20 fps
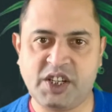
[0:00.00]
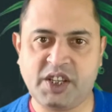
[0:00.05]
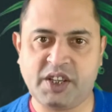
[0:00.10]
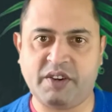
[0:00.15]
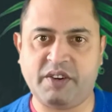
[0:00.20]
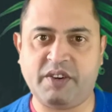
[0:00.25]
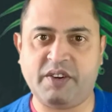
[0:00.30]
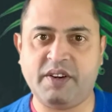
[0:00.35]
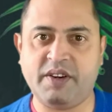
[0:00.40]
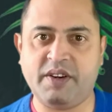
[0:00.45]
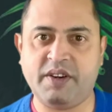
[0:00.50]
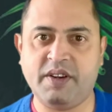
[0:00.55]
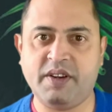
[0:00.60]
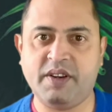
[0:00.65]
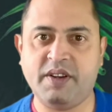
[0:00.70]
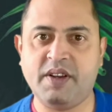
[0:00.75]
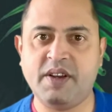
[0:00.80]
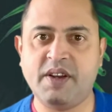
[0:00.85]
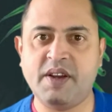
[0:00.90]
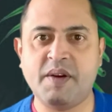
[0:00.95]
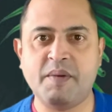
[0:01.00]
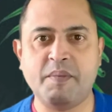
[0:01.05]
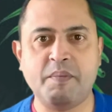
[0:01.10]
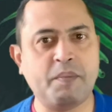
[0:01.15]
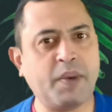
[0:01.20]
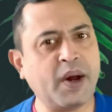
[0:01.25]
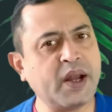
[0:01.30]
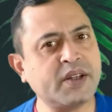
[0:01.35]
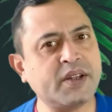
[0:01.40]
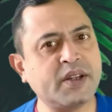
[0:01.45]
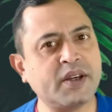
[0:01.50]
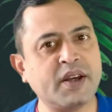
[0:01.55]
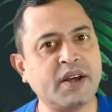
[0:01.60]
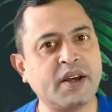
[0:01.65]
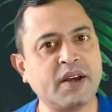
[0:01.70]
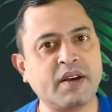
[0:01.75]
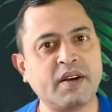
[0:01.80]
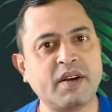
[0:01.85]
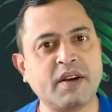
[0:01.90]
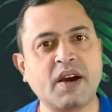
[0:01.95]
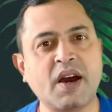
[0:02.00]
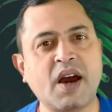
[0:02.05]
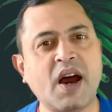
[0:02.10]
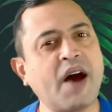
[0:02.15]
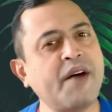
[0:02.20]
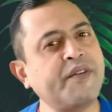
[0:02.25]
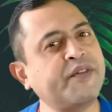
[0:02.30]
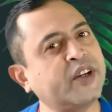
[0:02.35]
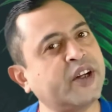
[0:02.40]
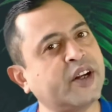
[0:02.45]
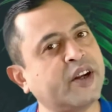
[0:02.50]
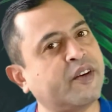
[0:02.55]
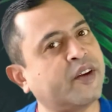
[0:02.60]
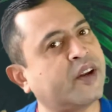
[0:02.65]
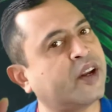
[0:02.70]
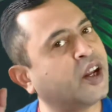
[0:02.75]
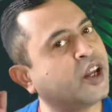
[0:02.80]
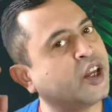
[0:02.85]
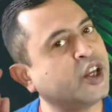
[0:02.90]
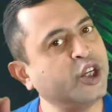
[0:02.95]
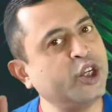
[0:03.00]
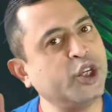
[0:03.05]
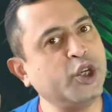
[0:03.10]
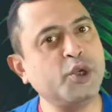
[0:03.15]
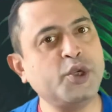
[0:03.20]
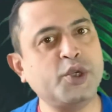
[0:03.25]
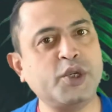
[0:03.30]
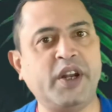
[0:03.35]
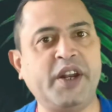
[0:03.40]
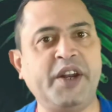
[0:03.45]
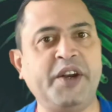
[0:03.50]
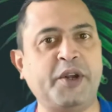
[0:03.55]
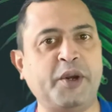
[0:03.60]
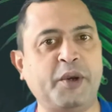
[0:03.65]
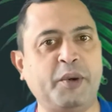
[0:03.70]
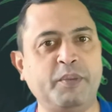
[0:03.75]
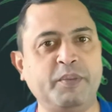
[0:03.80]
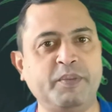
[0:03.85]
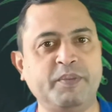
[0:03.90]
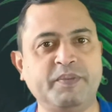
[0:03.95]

here. But after our usual intro.